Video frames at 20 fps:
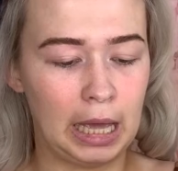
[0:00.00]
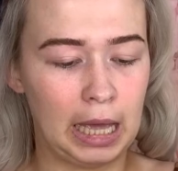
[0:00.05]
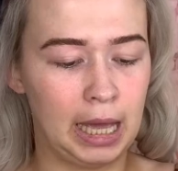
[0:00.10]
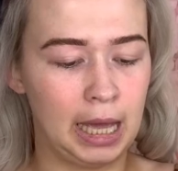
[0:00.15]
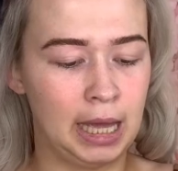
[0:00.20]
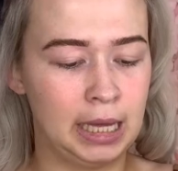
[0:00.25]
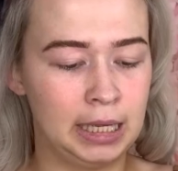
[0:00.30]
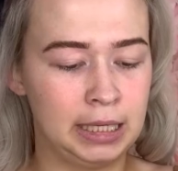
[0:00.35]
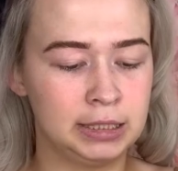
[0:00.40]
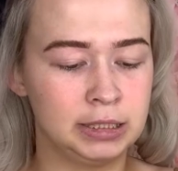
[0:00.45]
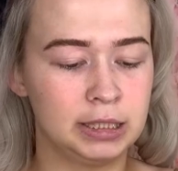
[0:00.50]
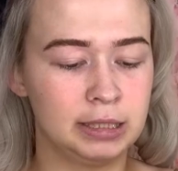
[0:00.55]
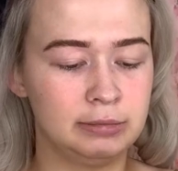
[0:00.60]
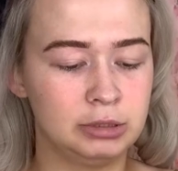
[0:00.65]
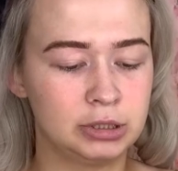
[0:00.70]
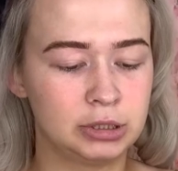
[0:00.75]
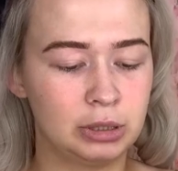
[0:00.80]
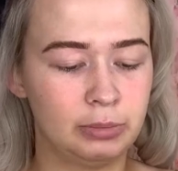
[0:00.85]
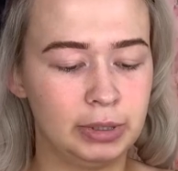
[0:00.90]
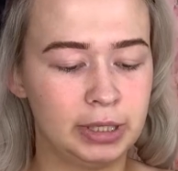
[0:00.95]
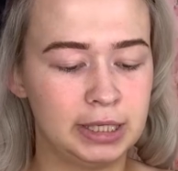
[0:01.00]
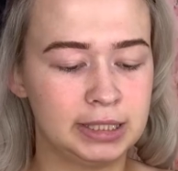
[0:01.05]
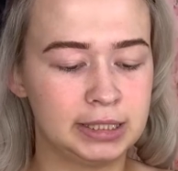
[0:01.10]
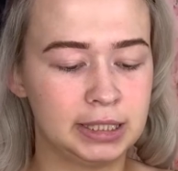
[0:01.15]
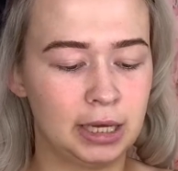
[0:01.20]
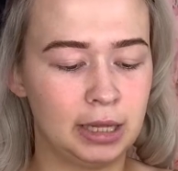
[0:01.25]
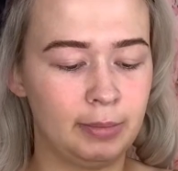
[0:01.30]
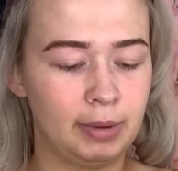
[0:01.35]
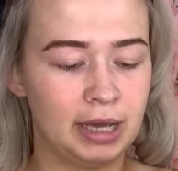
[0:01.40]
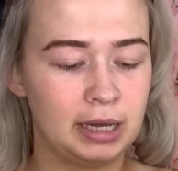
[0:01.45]
and I'm just going to place
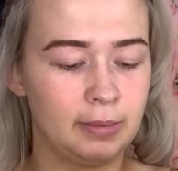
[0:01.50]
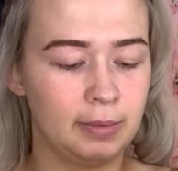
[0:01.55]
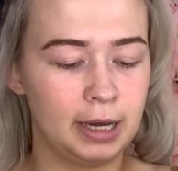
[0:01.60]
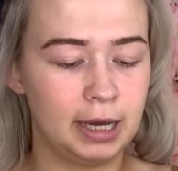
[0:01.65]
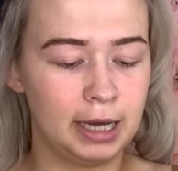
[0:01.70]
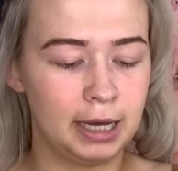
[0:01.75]
that on the back of my